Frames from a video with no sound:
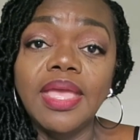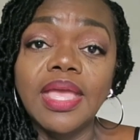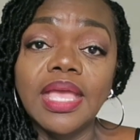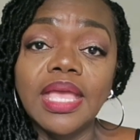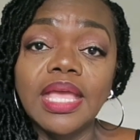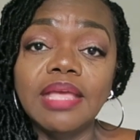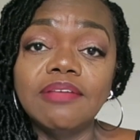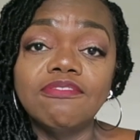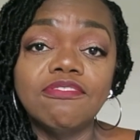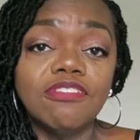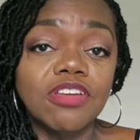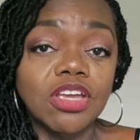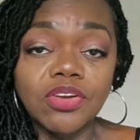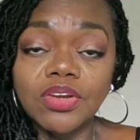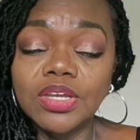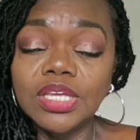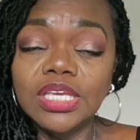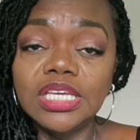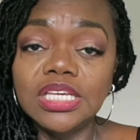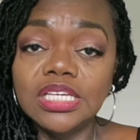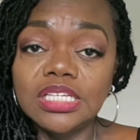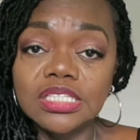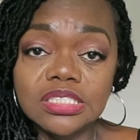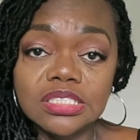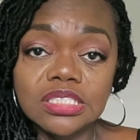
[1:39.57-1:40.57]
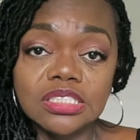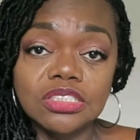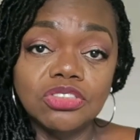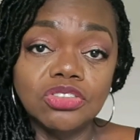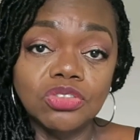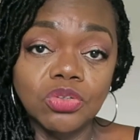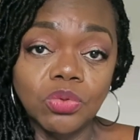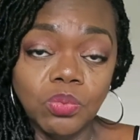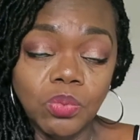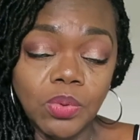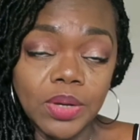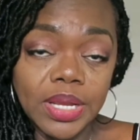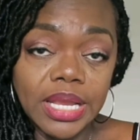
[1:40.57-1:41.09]
and very easy
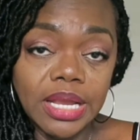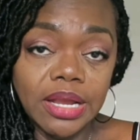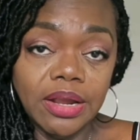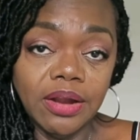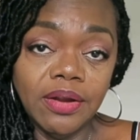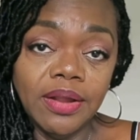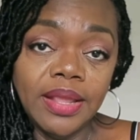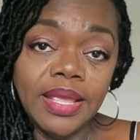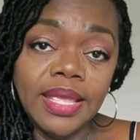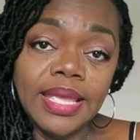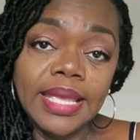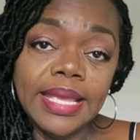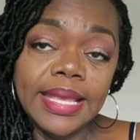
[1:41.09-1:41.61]
to wear.